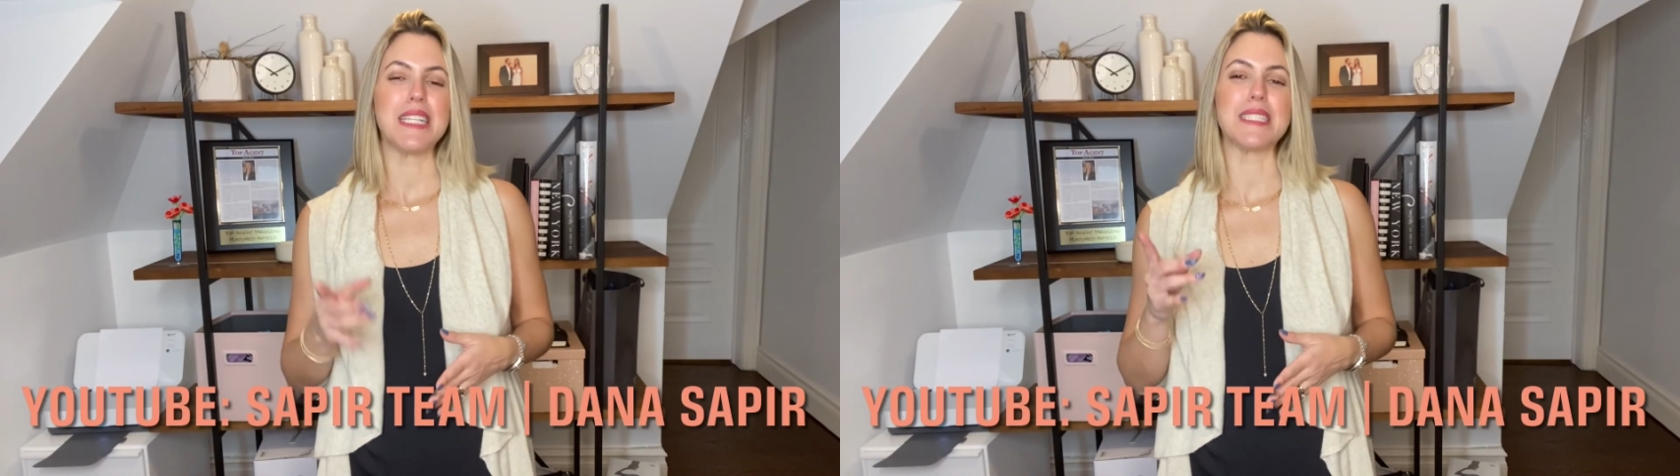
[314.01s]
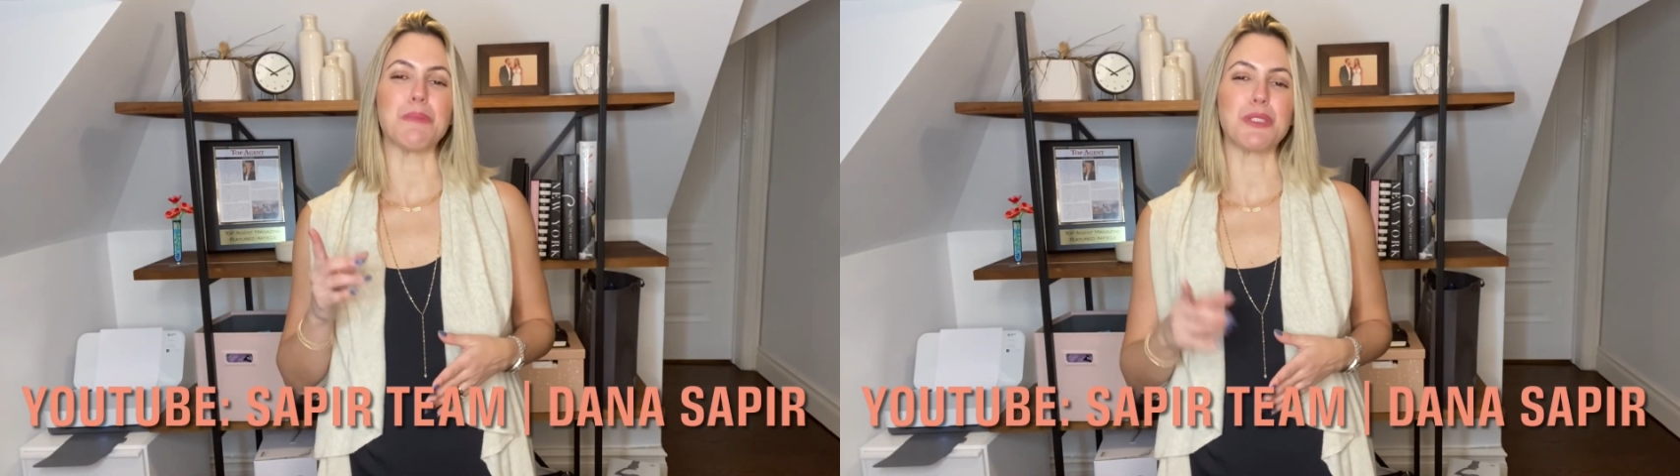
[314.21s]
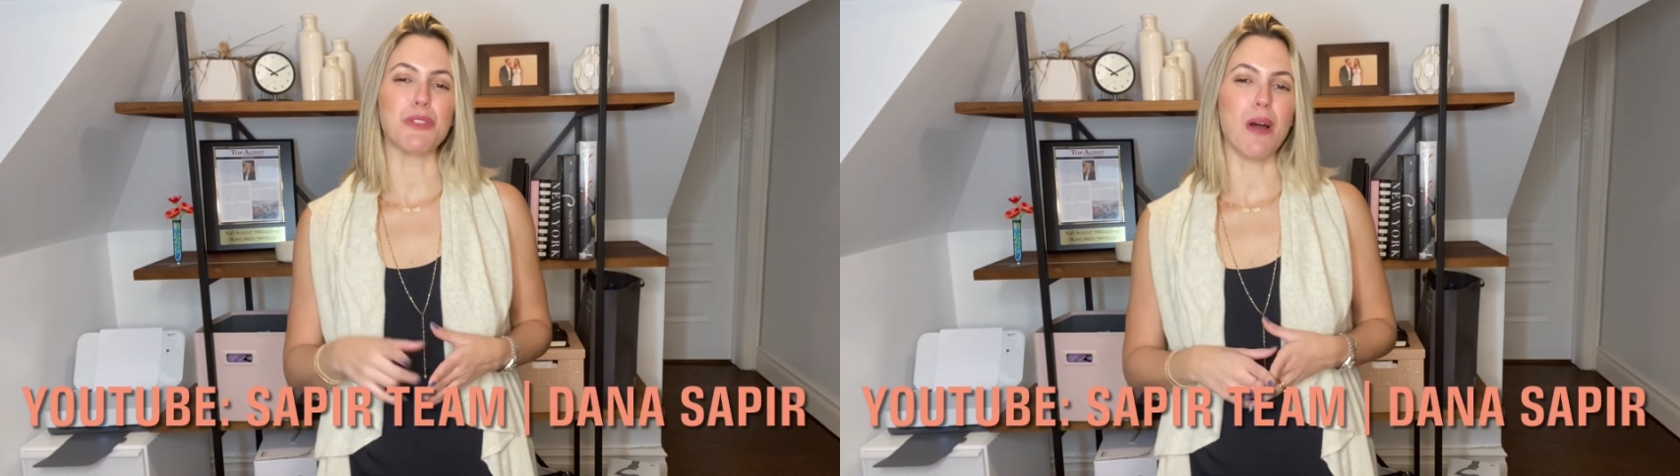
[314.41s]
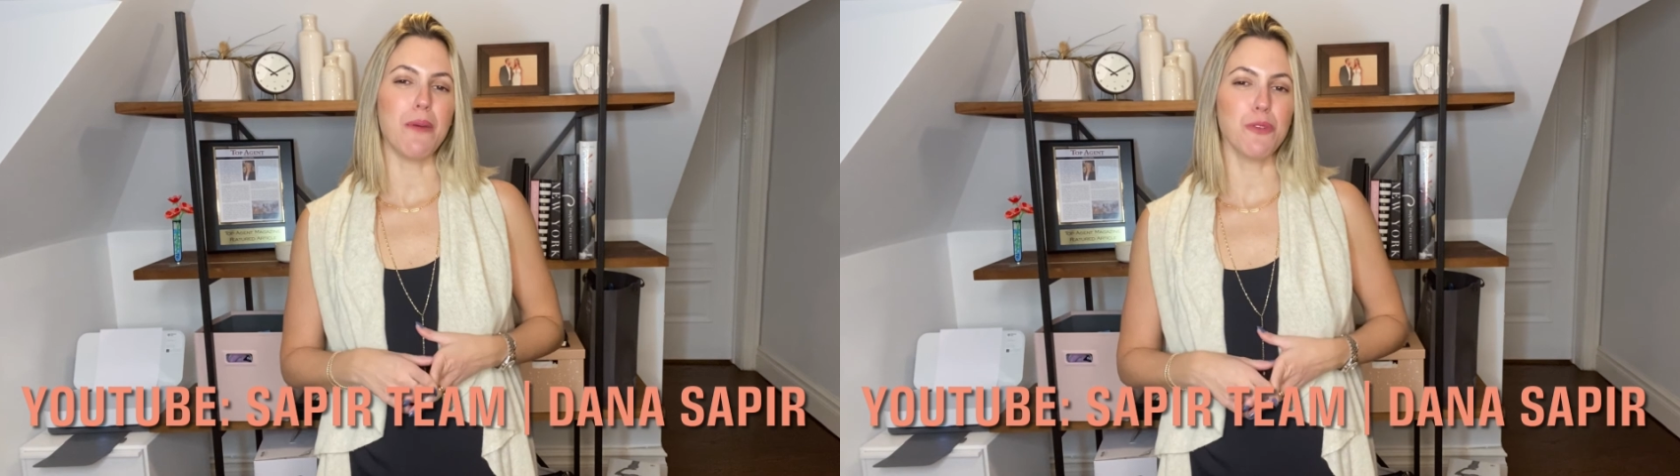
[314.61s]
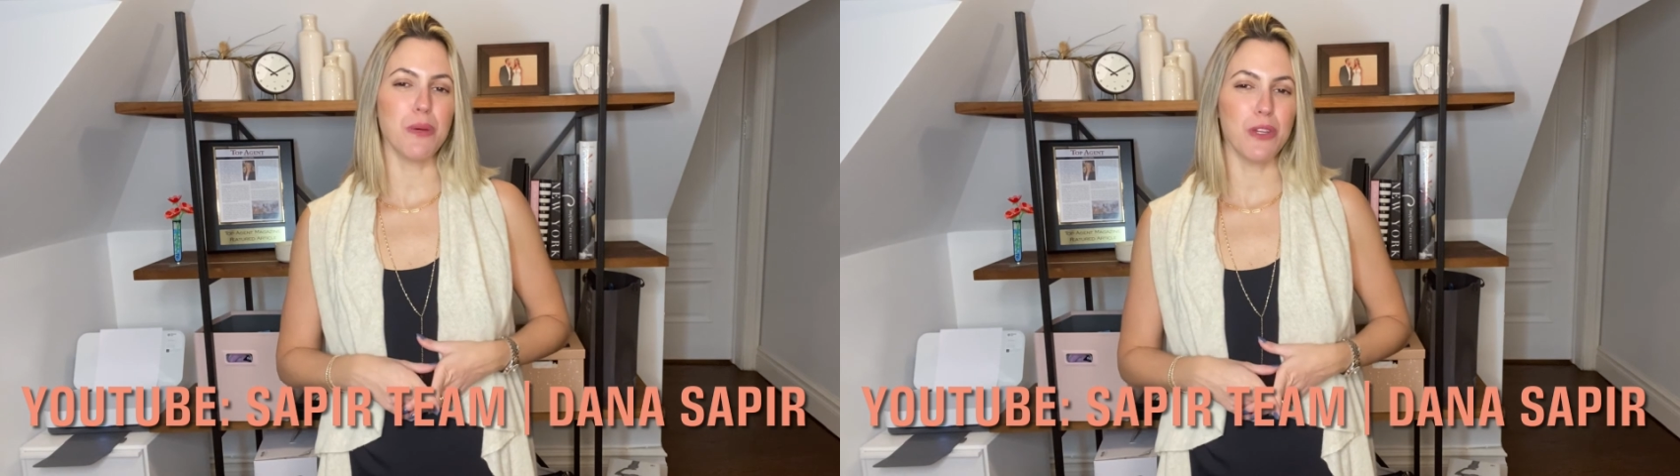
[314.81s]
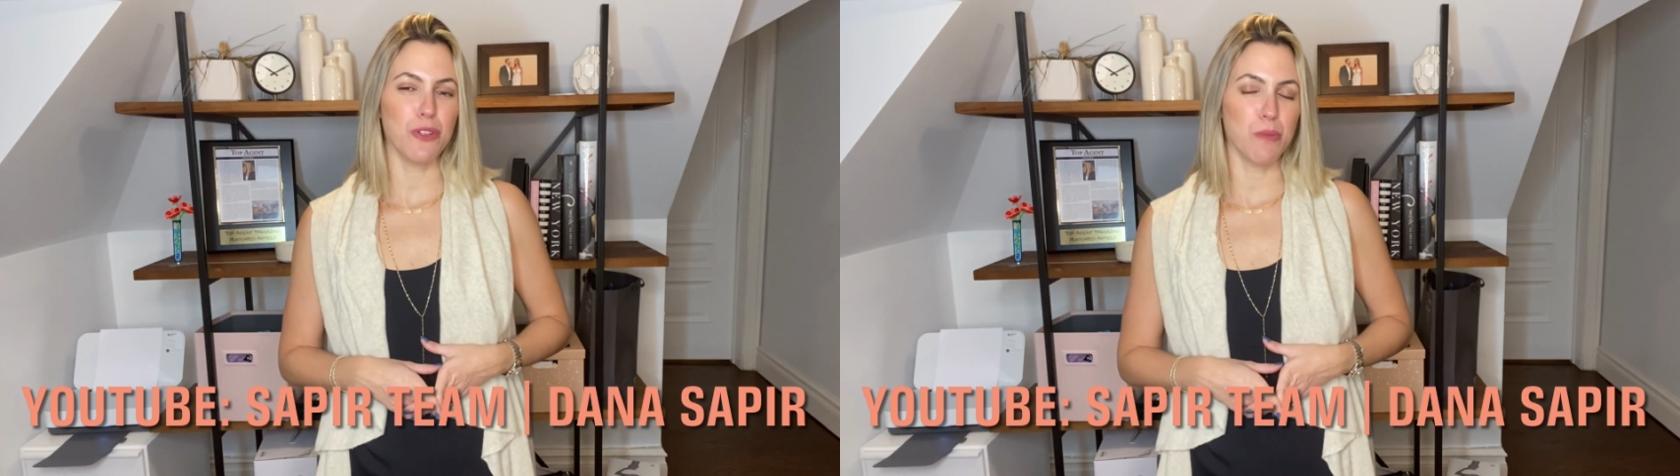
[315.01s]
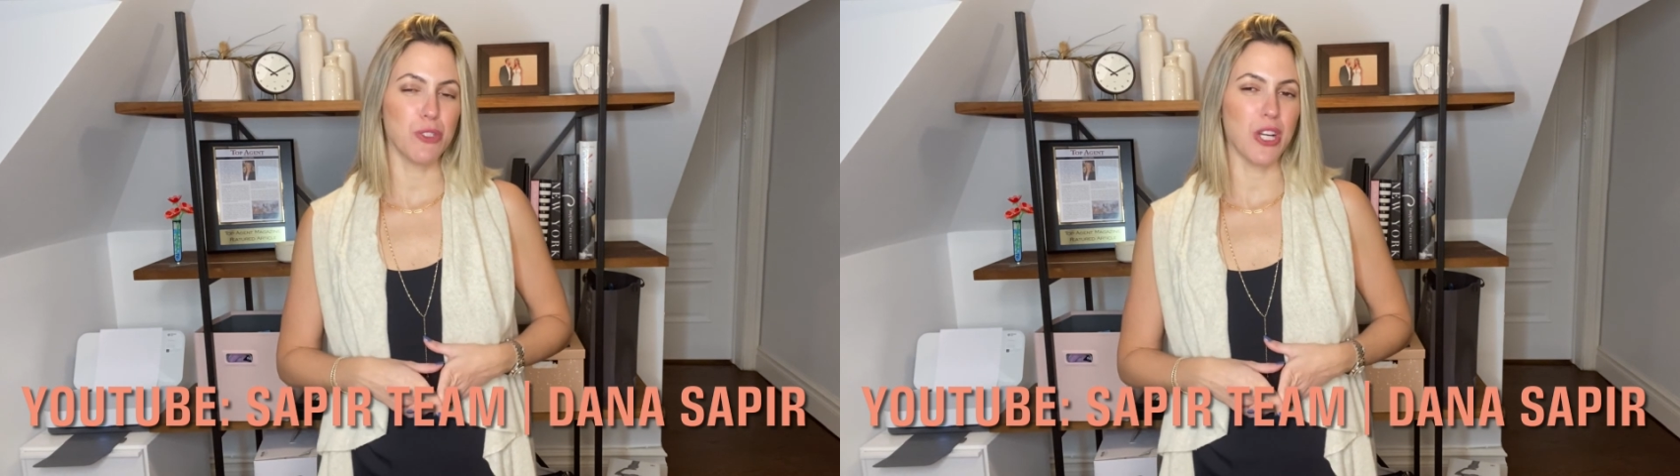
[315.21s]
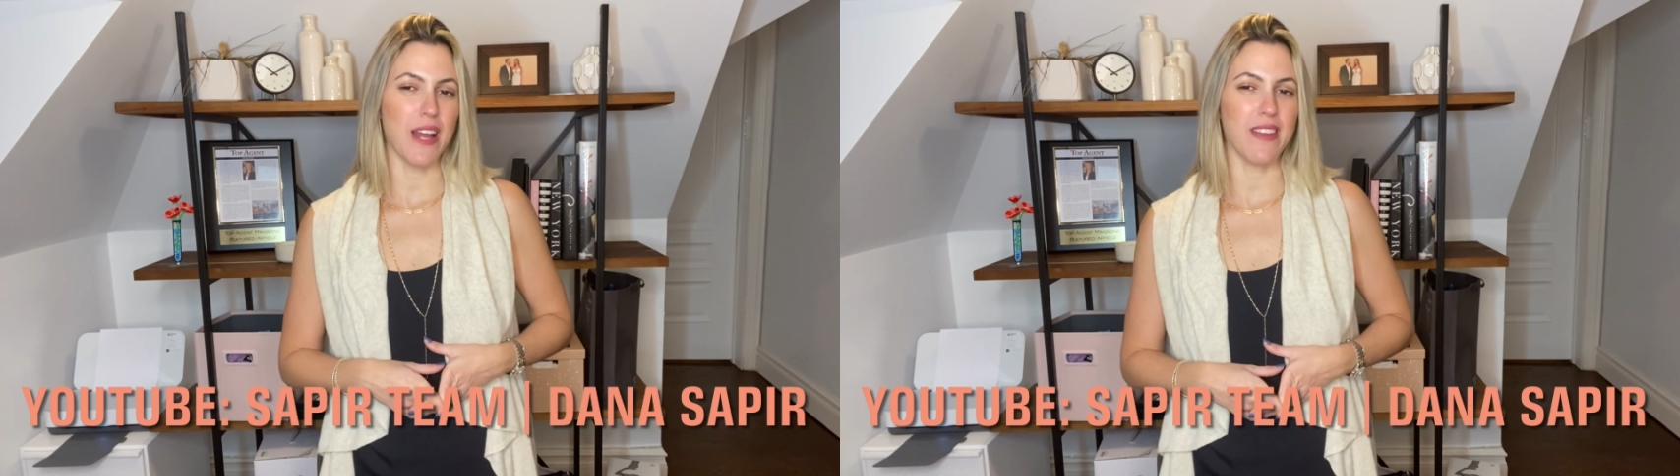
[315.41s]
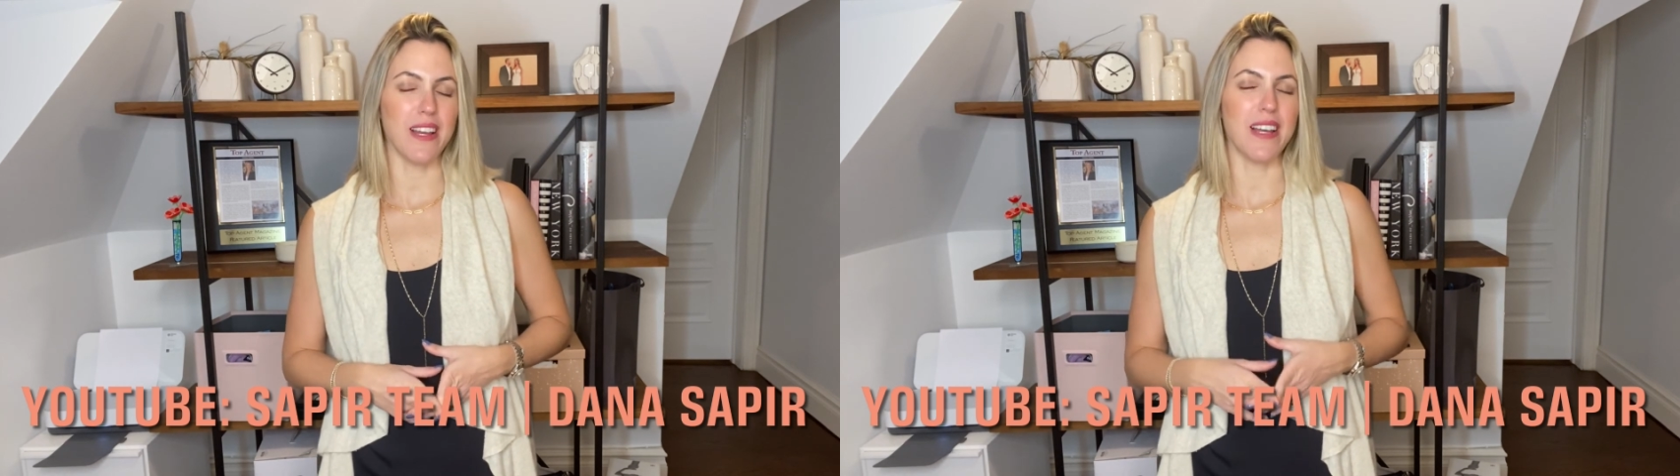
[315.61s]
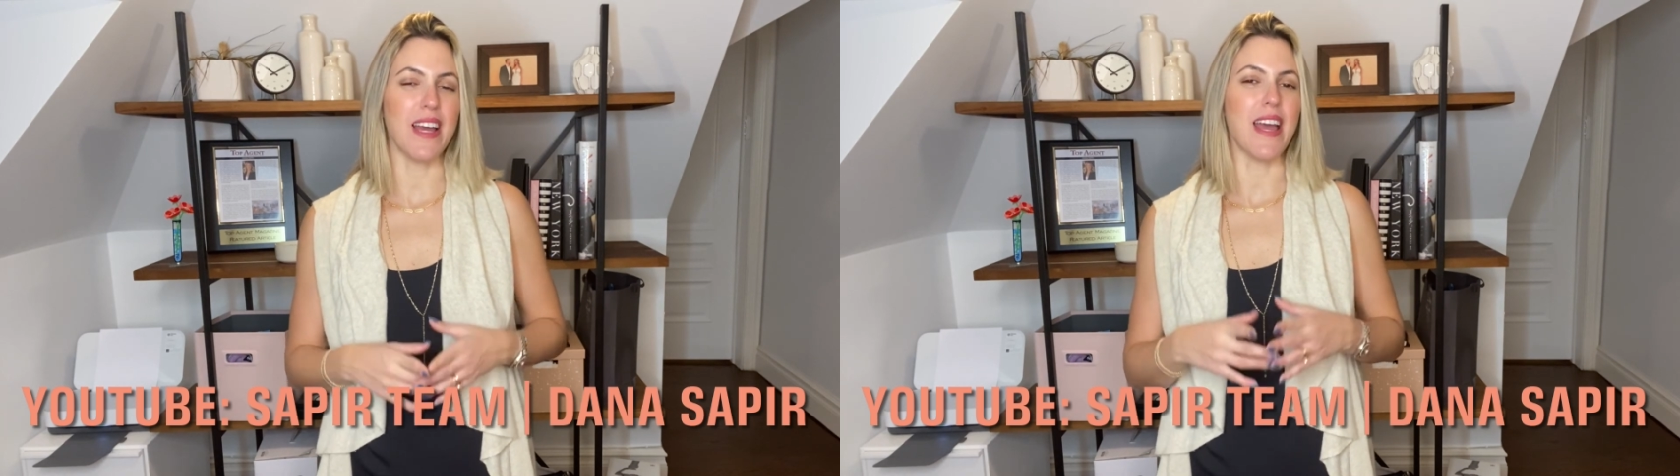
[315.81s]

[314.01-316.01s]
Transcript: Subscribe to my YouTube channel,